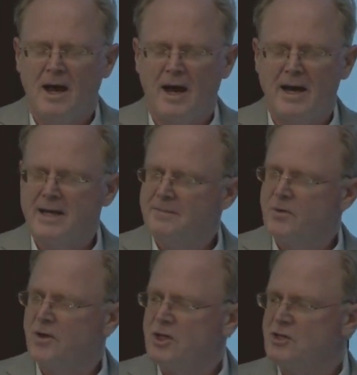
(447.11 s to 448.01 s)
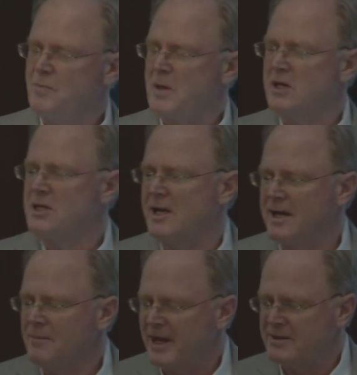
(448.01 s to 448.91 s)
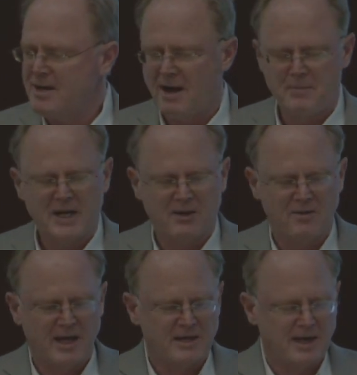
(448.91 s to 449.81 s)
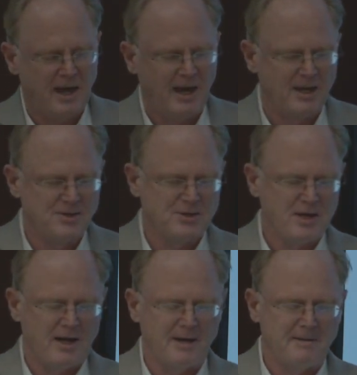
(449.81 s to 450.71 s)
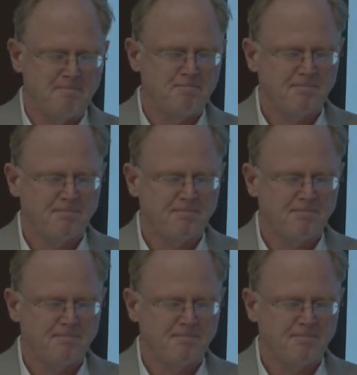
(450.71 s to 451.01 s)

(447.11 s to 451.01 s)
I am going to speak today about a topic that has um,